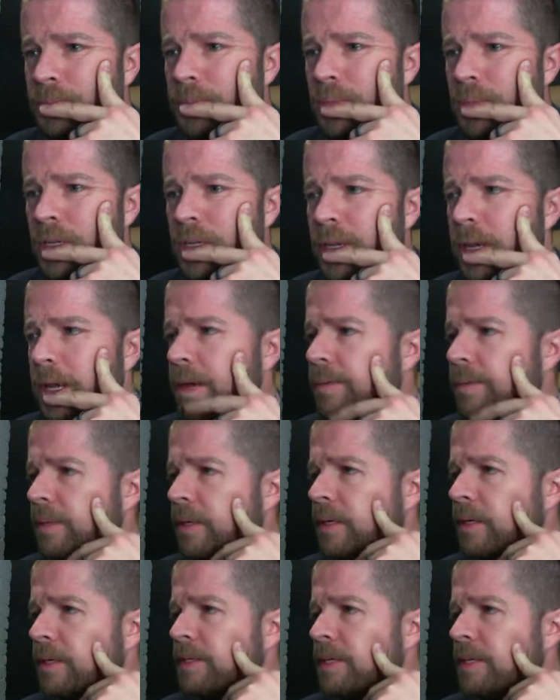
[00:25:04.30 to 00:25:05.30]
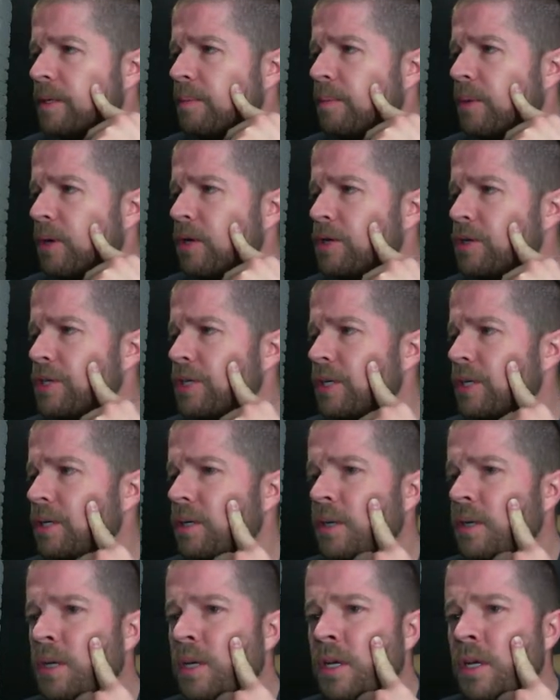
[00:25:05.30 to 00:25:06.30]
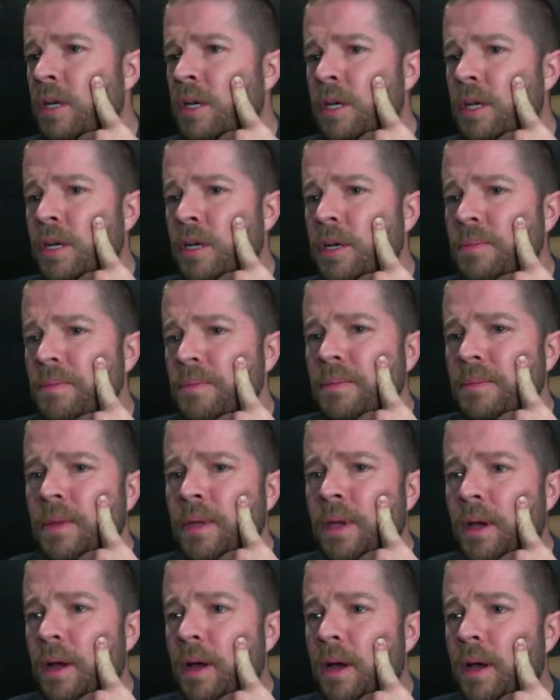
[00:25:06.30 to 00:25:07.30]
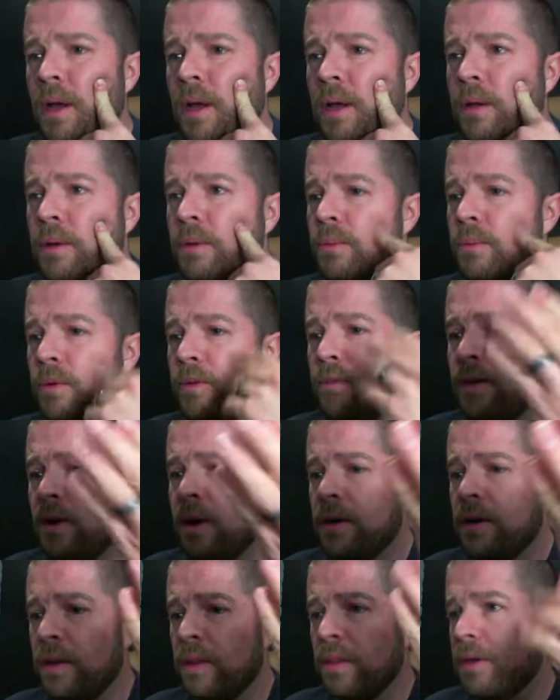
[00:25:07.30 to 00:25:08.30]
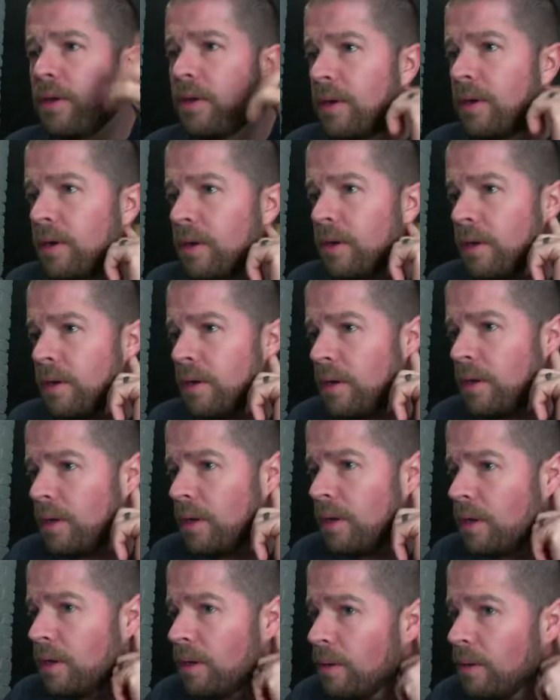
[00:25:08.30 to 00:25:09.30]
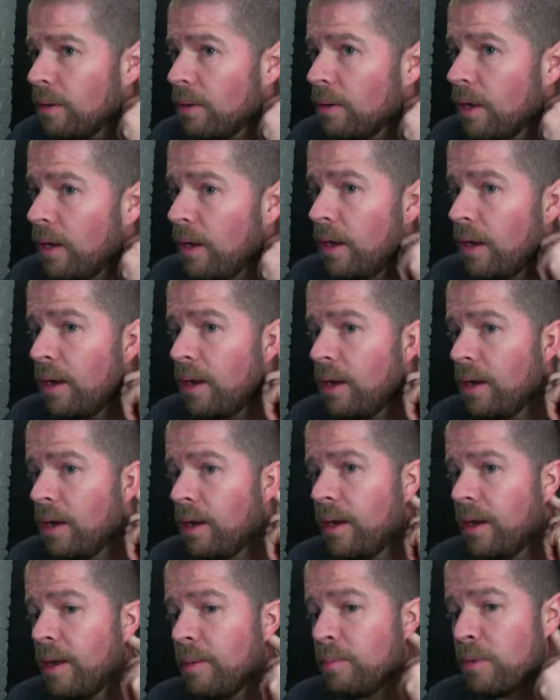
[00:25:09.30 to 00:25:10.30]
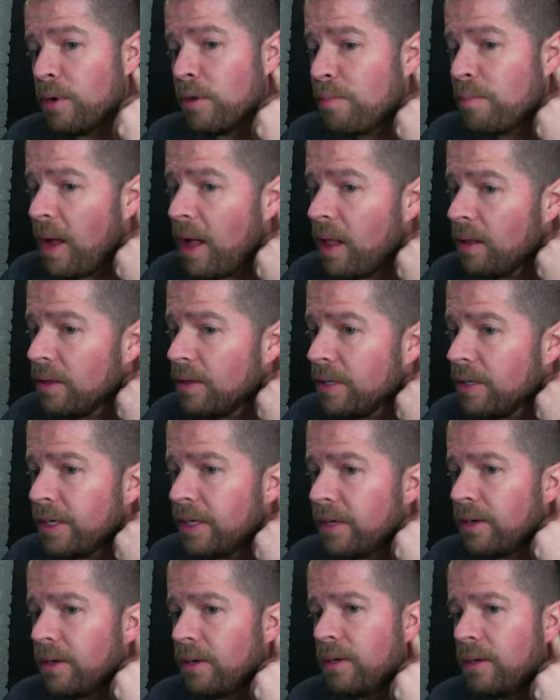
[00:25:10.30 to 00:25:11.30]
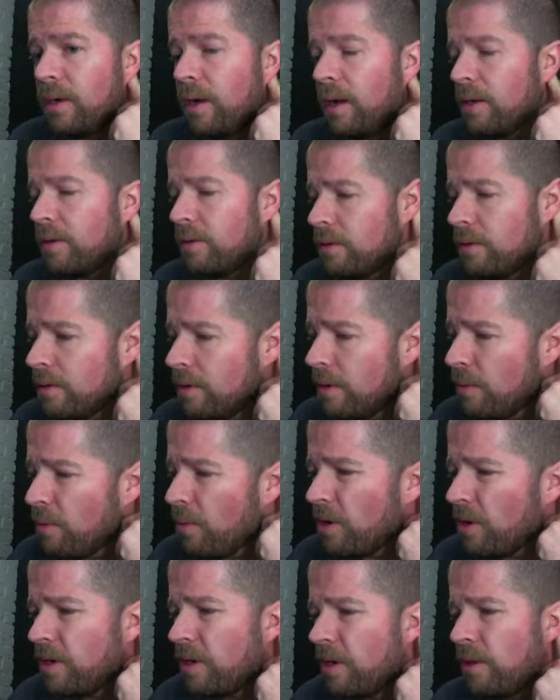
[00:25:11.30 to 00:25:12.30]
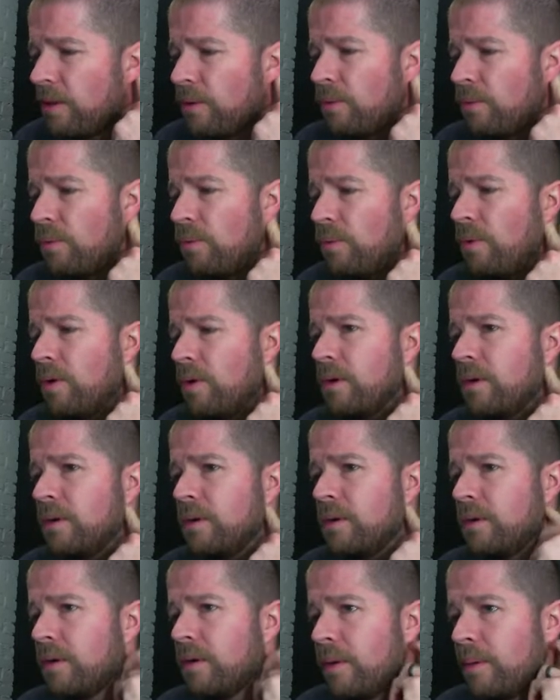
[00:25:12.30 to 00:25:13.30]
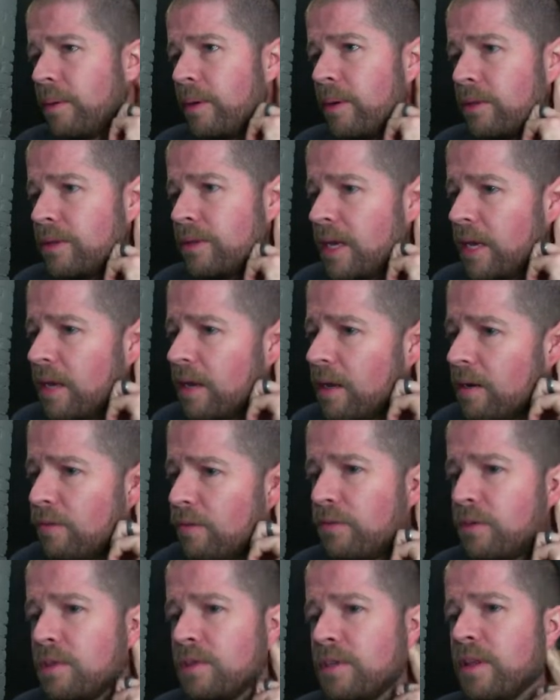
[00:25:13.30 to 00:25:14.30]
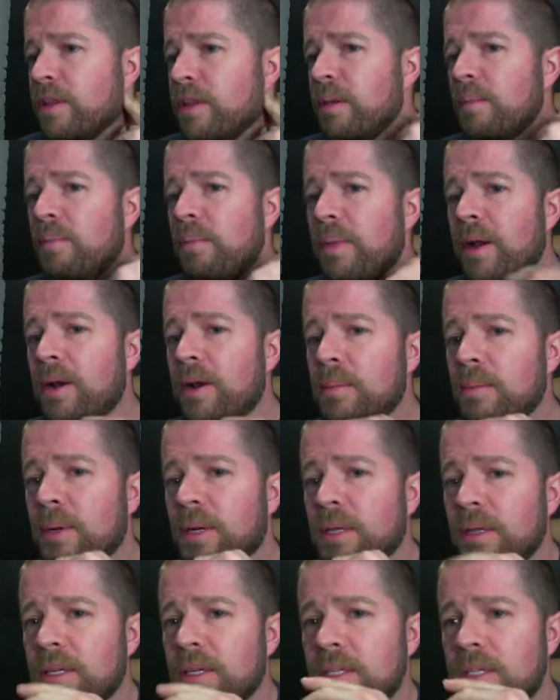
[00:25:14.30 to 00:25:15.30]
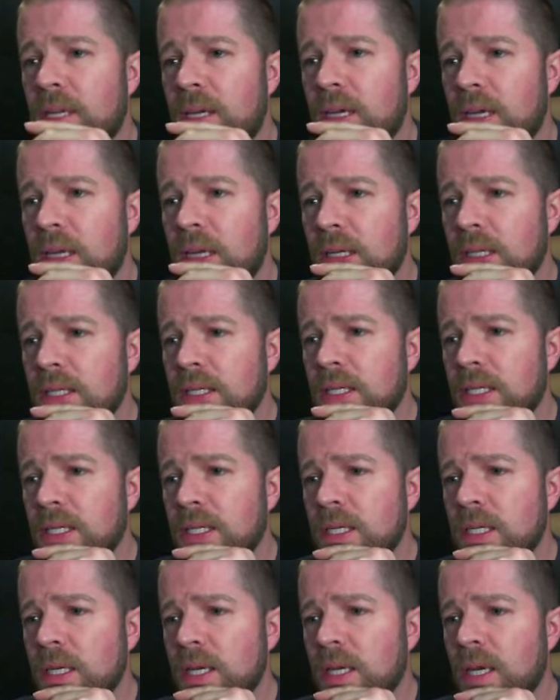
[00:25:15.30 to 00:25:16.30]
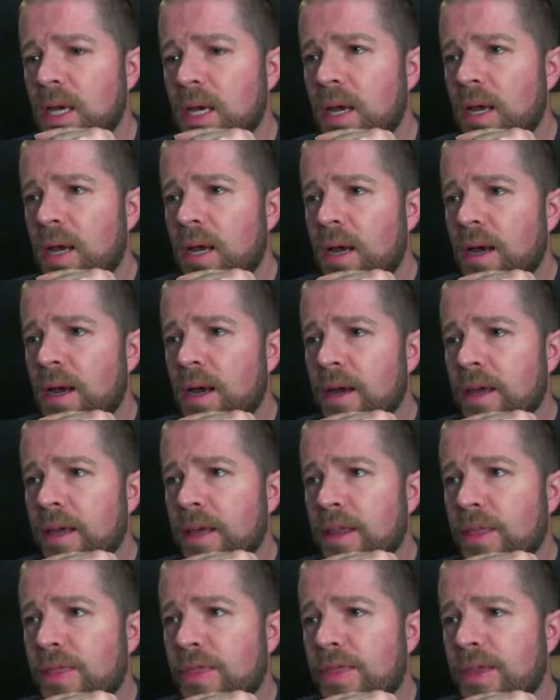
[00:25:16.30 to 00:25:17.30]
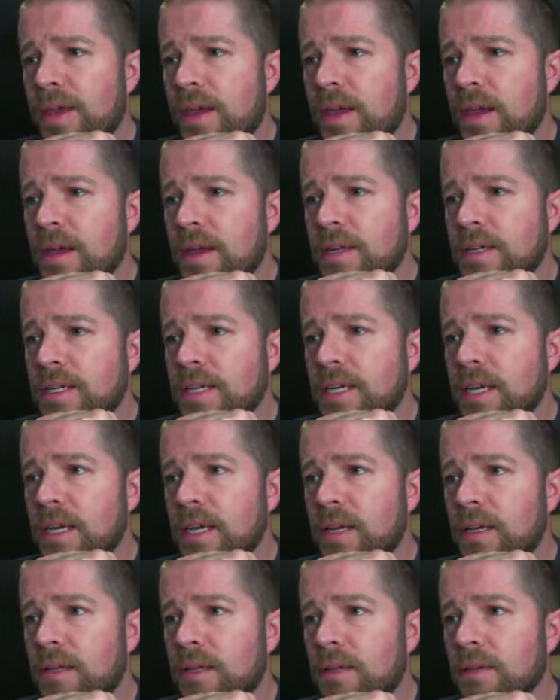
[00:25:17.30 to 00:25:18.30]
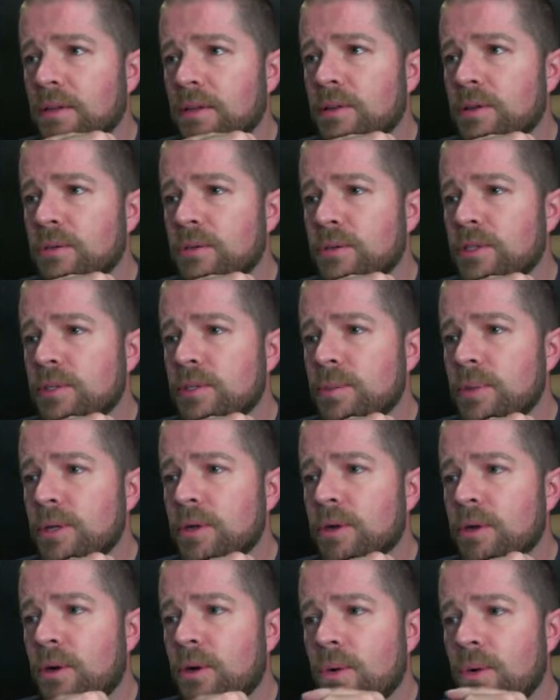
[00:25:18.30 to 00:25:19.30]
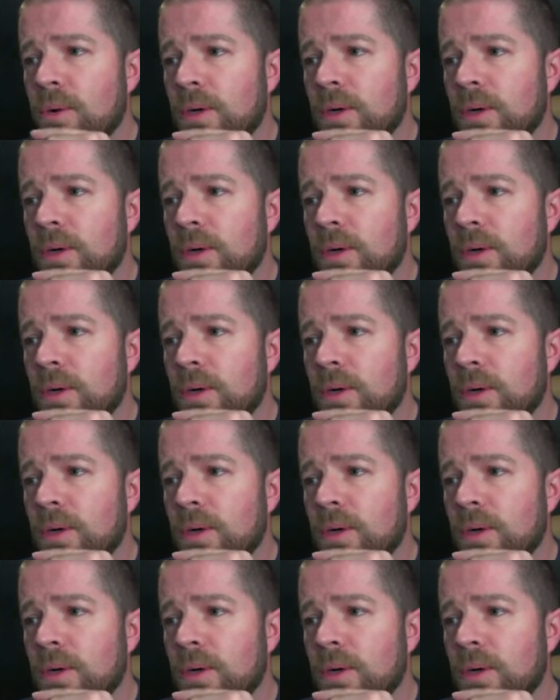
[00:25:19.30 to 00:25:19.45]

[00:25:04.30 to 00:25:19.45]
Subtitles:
Yeah, I'm going to take the Barge in. And we've got another Embereth Paladin here. I don't know that I want another one. I mean, I'll take it if there's nothing better, but in this case, I think I take the Lonesome Unicorn,